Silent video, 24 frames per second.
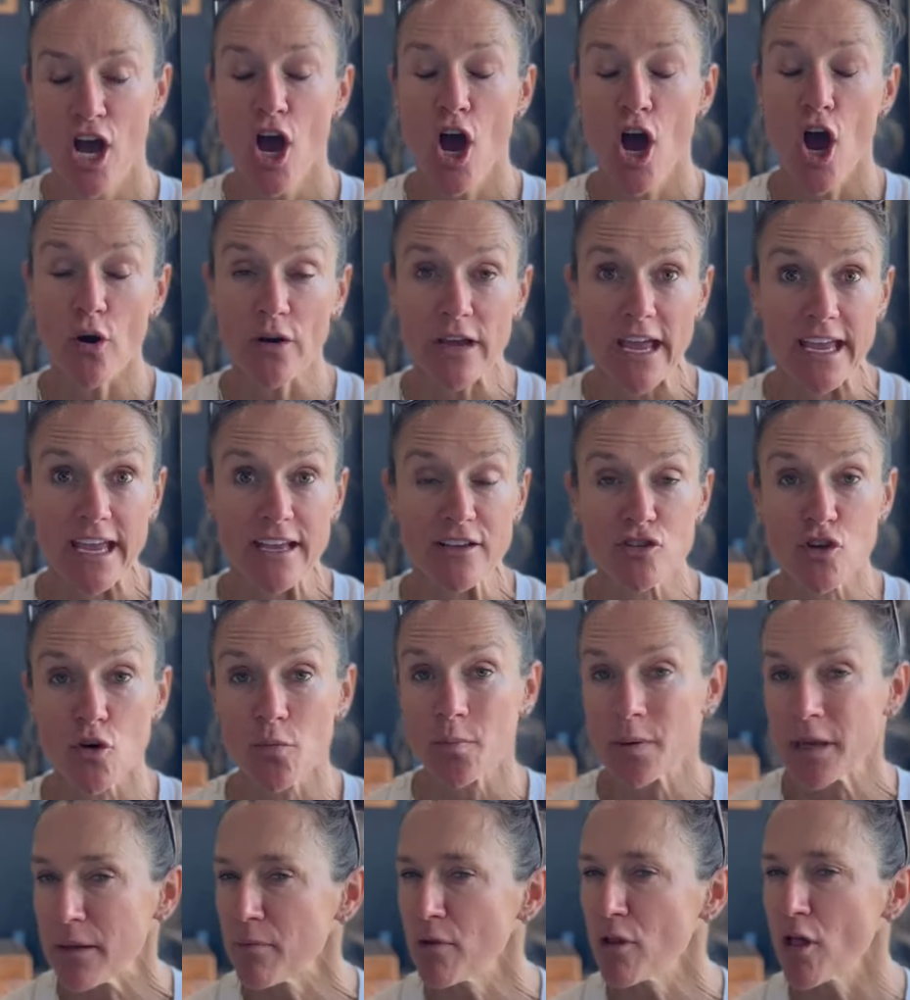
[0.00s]
Okay, so
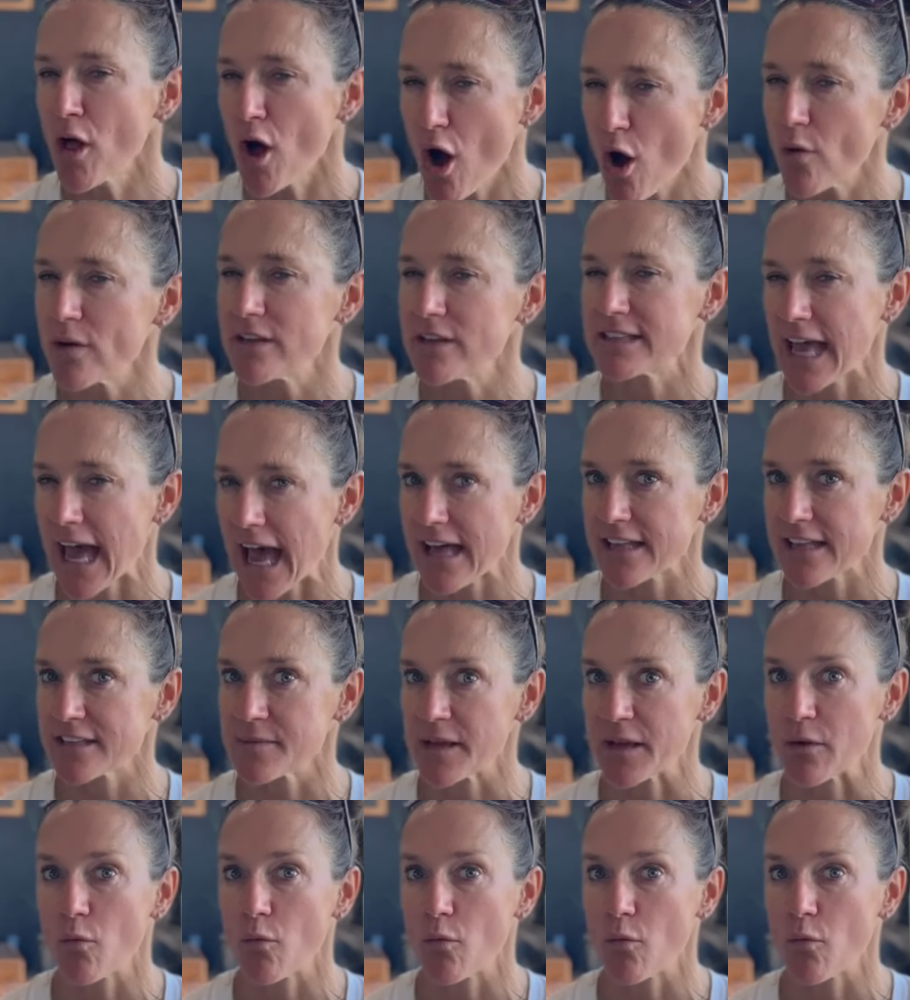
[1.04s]
people always ask me,